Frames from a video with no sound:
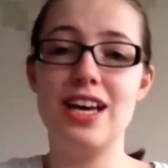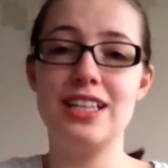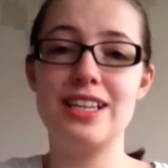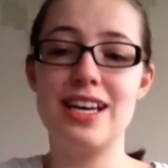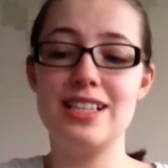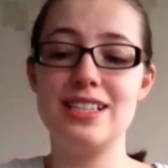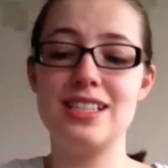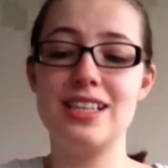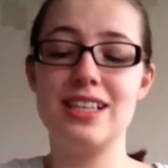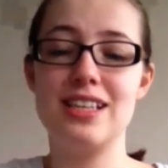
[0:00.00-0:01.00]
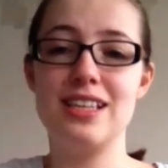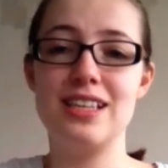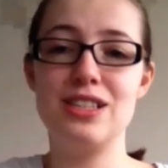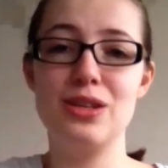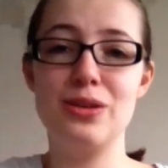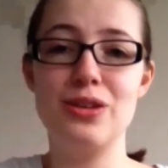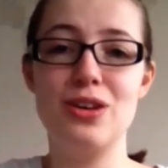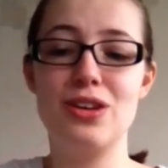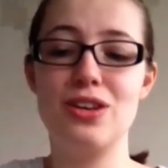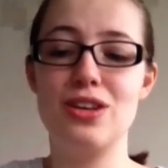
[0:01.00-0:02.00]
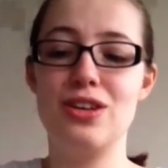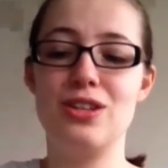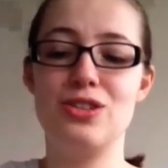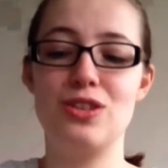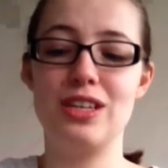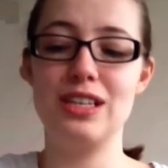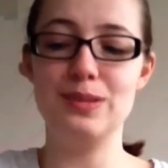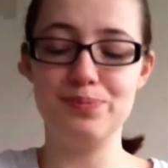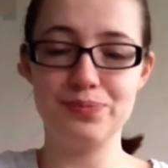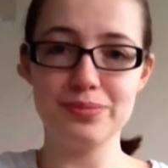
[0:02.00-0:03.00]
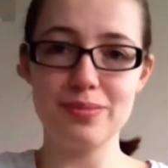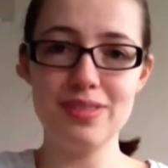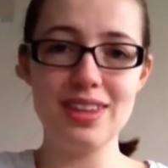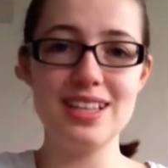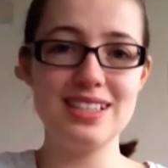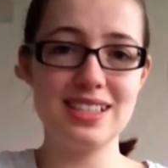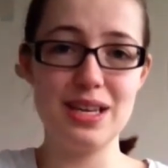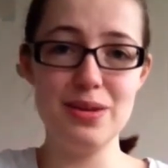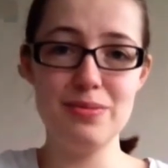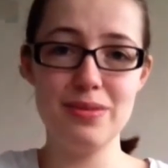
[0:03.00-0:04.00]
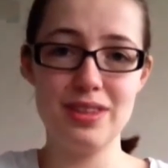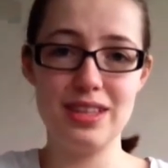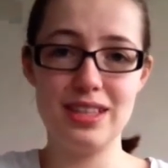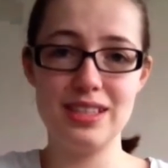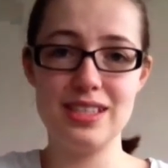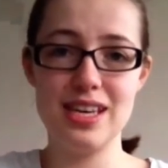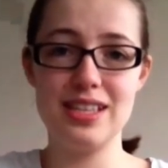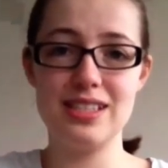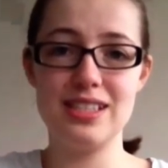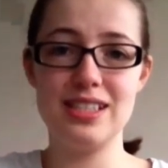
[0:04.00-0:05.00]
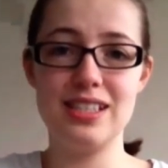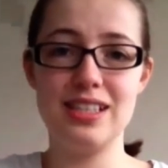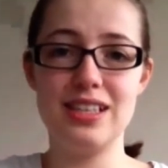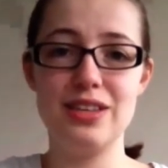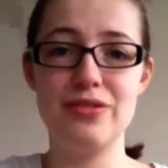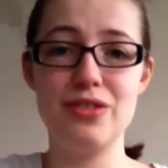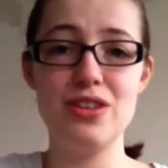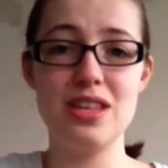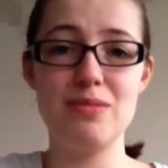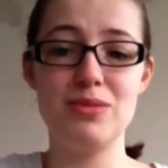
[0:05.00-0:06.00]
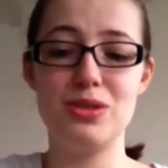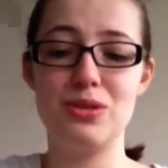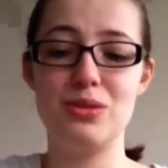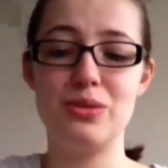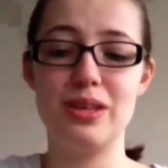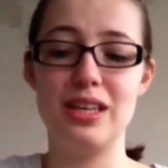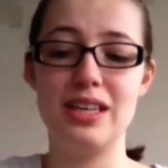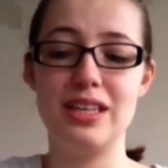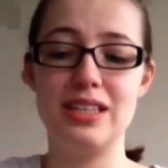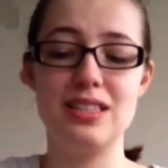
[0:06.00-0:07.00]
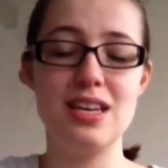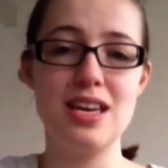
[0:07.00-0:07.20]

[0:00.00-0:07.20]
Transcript: Agnes days you look a treat. Something tasty for them to eat.